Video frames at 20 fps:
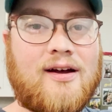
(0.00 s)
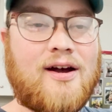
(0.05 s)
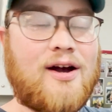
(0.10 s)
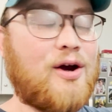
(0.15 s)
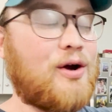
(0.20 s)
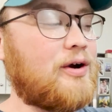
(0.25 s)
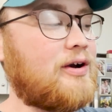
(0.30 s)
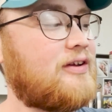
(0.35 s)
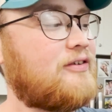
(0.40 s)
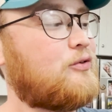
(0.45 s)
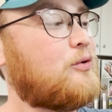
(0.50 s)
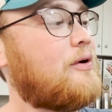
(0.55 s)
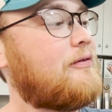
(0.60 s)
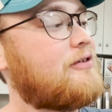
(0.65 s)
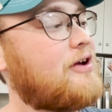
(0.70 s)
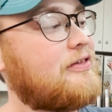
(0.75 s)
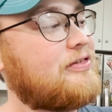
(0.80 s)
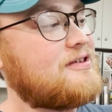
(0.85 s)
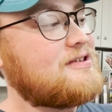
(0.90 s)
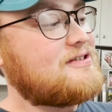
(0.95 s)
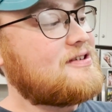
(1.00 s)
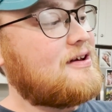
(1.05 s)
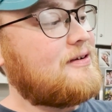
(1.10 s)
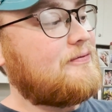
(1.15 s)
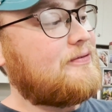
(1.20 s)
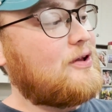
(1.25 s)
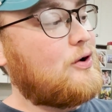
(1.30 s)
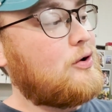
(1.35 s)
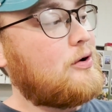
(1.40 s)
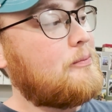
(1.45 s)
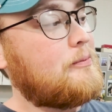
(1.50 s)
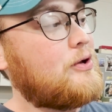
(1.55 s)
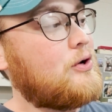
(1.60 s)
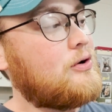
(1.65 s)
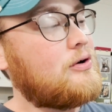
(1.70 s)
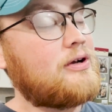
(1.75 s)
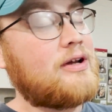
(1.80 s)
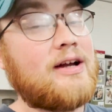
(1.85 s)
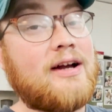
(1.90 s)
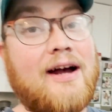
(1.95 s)
Alrighty, so I've got the sunflower
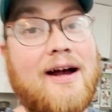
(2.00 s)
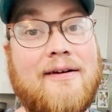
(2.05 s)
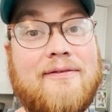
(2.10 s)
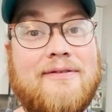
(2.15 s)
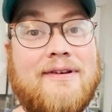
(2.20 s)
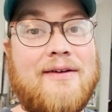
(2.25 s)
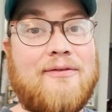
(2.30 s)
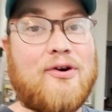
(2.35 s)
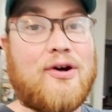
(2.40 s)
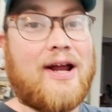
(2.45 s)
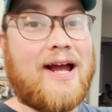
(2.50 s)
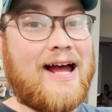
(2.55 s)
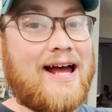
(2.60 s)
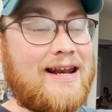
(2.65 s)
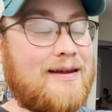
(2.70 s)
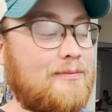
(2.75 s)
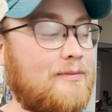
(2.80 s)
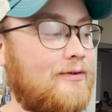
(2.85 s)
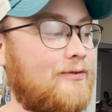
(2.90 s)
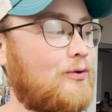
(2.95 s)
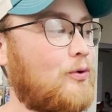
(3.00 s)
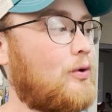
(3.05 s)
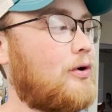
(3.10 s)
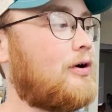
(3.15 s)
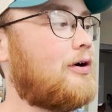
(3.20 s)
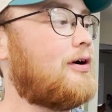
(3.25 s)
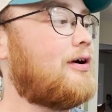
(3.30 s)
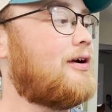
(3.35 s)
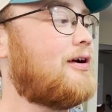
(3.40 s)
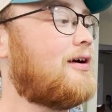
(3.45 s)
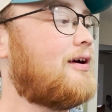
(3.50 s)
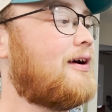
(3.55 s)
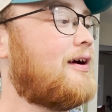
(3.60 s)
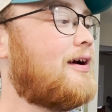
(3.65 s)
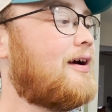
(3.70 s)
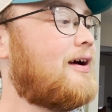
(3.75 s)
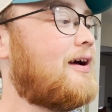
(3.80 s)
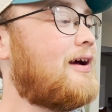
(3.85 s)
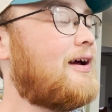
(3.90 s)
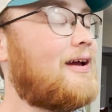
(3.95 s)
milk. I've never had it before.
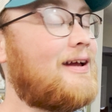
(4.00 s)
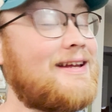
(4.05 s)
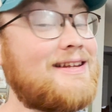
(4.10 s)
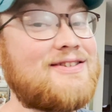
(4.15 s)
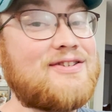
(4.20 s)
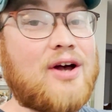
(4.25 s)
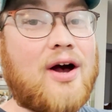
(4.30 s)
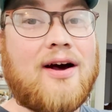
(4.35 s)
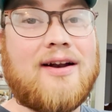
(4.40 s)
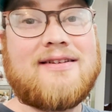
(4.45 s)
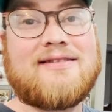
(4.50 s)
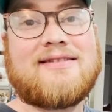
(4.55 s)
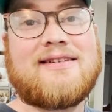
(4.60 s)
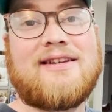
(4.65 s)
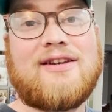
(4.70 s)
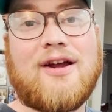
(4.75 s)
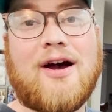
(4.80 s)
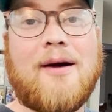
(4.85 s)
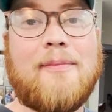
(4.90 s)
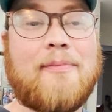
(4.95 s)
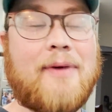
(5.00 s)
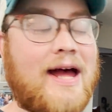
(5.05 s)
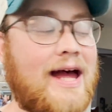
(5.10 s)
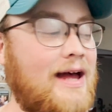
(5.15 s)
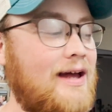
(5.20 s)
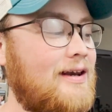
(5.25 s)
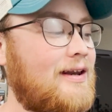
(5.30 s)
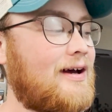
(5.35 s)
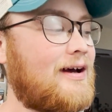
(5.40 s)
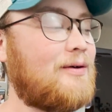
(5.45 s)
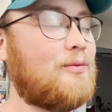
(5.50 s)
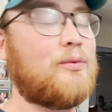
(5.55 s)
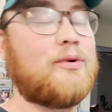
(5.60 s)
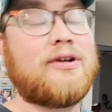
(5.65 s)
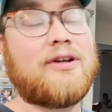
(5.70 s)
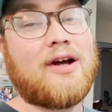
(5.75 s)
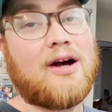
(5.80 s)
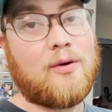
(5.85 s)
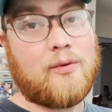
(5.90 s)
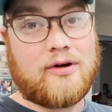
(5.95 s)
It's honestly not bad. I
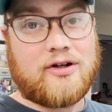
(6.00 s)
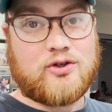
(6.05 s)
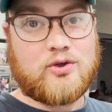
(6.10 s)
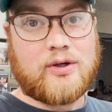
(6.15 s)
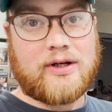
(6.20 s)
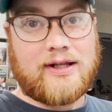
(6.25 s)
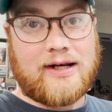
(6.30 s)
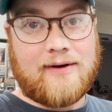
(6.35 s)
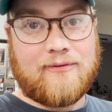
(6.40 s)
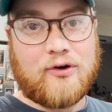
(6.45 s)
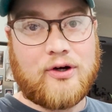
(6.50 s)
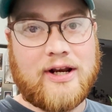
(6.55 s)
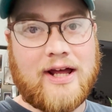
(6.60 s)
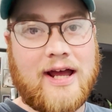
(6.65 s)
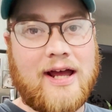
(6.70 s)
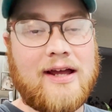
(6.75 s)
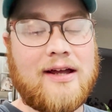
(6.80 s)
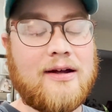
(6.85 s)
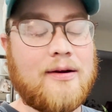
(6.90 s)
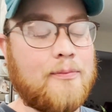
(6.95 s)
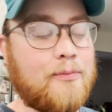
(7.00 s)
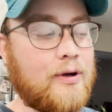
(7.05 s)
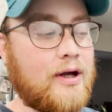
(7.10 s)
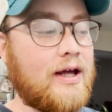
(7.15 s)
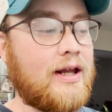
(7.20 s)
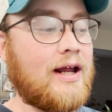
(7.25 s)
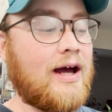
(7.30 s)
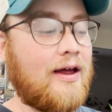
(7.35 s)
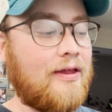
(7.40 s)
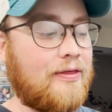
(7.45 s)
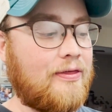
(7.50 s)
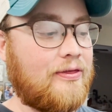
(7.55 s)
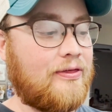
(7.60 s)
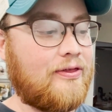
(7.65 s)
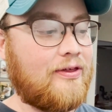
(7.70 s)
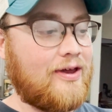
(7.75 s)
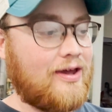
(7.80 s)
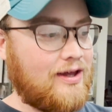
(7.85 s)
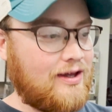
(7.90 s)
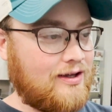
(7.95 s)
would not want to drink it every day, but I
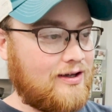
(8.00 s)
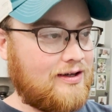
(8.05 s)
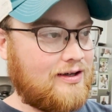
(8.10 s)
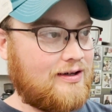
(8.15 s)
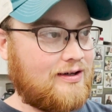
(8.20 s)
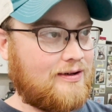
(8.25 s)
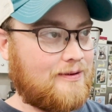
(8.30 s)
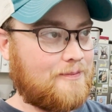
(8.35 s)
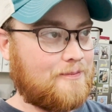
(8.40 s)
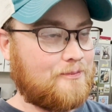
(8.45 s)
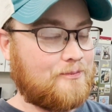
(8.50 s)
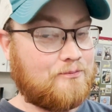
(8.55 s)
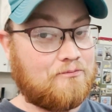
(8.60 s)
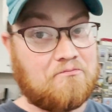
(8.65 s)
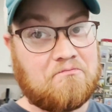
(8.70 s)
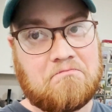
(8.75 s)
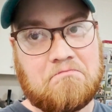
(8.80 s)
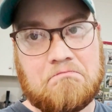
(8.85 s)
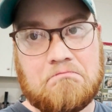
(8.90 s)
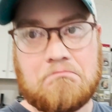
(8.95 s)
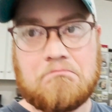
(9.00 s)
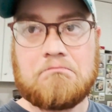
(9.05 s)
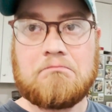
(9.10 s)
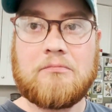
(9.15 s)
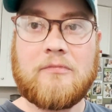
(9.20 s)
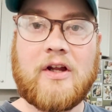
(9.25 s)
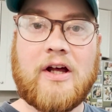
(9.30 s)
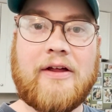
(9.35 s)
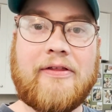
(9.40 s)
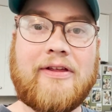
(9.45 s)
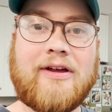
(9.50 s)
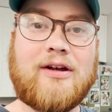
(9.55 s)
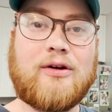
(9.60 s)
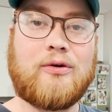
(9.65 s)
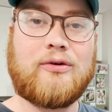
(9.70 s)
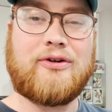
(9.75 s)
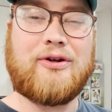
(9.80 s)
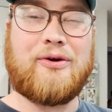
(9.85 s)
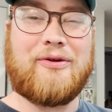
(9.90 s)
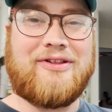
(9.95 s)
think
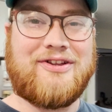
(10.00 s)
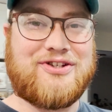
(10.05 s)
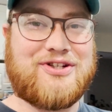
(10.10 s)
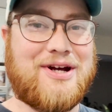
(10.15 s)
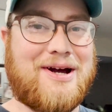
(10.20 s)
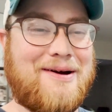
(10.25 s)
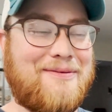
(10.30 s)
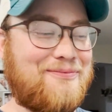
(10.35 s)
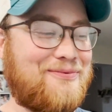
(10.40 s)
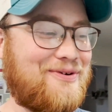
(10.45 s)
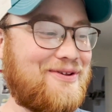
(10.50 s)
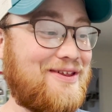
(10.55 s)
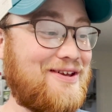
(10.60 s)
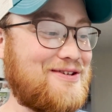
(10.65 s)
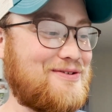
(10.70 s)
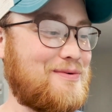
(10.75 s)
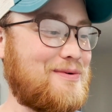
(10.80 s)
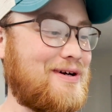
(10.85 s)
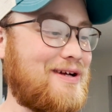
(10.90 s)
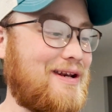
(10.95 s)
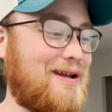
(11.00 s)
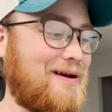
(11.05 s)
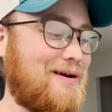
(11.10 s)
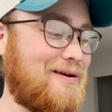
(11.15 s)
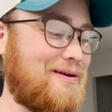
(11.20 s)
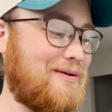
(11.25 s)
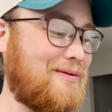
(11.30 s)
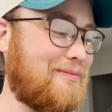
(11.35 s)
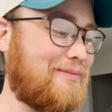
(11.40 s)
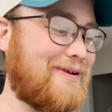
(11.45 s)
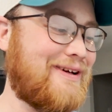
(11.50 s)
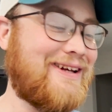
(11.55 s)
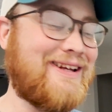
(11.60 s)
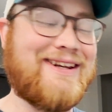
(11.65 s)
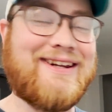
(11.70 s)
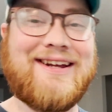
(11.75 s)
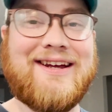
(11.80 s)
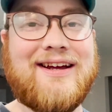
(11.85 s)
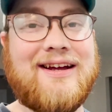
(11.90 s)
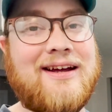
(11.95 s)
it'll do the job for this one. Oh,
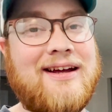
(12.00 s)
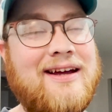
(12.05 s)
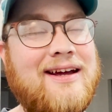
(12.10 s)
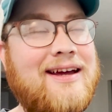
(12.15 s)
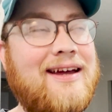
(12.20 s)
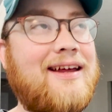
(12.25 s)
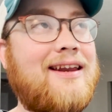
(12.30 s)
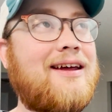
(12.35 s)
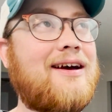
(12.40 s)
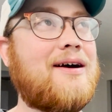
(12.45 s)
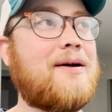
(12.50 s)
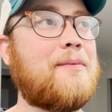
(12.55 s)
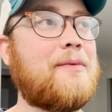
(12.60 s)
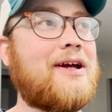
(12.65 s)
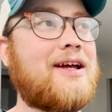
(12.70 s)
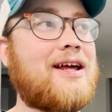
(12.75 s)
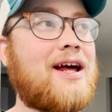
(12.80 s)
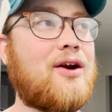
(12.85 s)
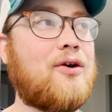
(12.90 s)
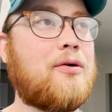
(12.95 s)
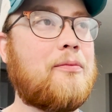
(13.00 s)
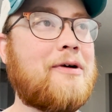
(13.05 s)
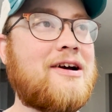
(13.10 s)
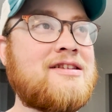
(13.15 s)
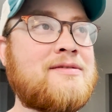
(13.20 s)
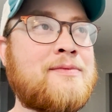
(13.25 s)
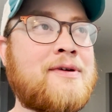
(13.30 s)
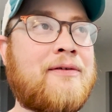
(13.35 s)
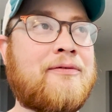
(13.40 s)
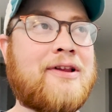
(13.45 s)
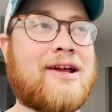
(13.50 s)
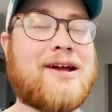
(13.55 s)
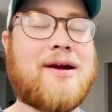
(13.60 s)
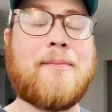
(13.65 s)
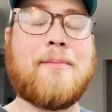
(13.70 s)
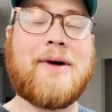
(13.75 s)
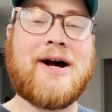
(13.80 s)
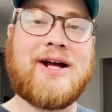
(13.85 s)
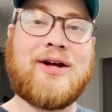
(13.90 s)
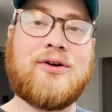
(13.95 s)
but it kind of reminds me of like a
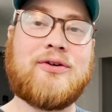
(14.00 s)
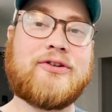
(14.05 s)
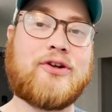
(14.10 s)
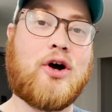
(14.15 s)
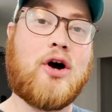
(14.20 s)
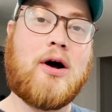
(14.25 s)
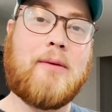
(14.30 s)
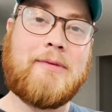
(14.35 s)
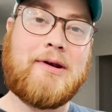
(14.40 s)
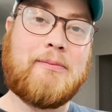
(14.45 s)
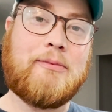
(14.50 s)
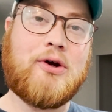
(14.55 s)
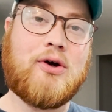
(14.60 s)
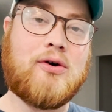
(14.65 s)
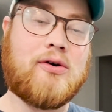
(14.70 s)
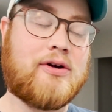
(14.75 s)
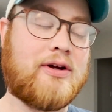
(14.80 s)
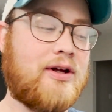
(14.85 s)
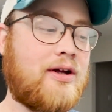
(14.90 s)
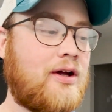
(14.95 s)
mild almond milk.